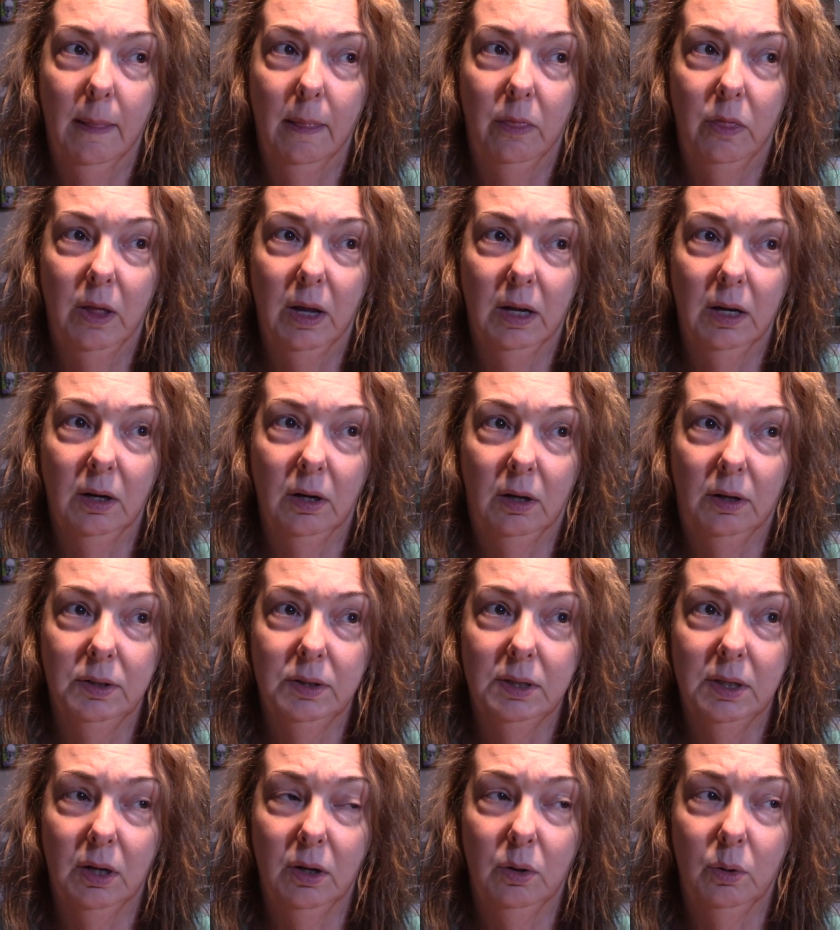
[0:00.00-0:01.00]
They can
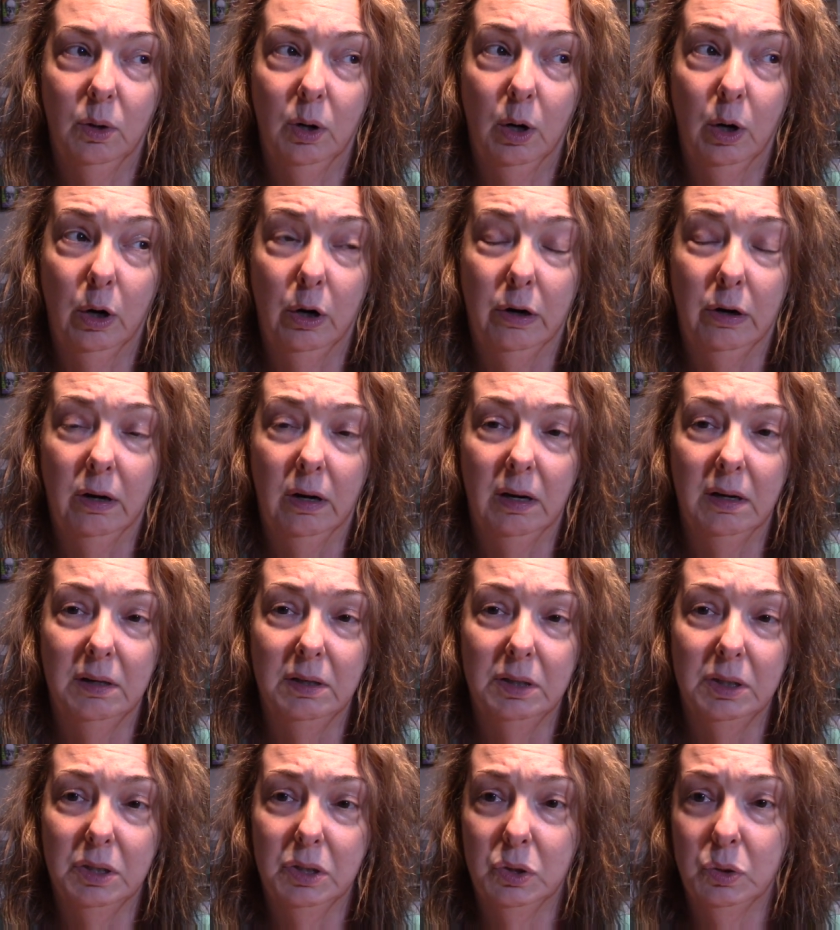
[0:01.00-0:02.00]
also hurt and
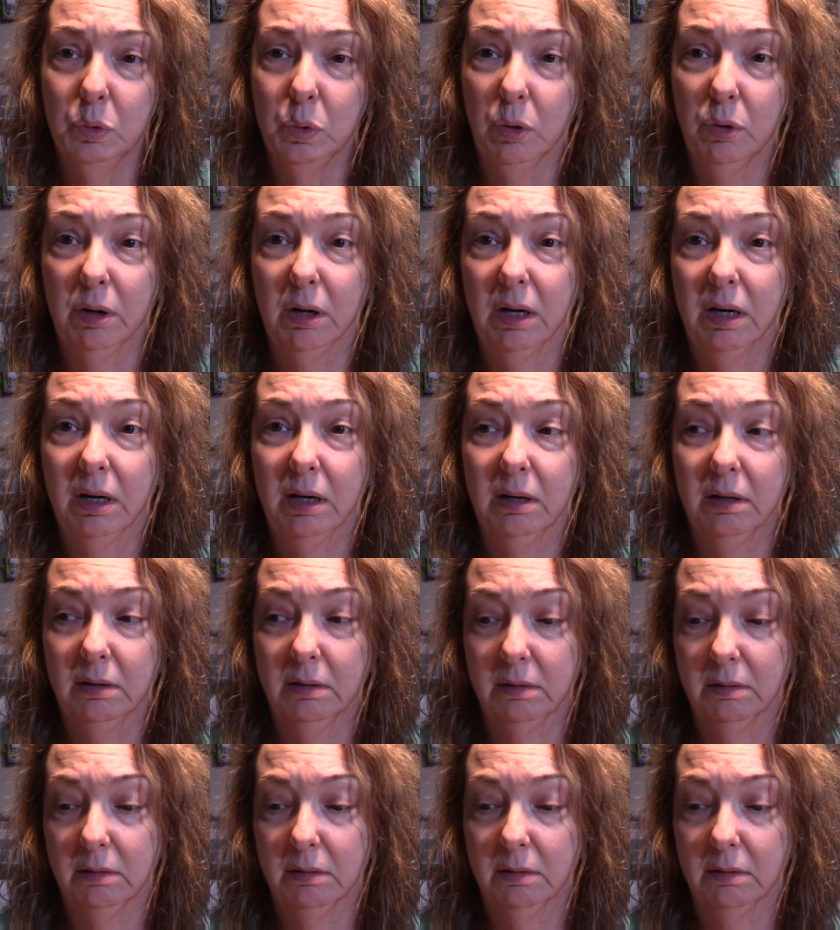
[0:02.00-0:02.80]
destroy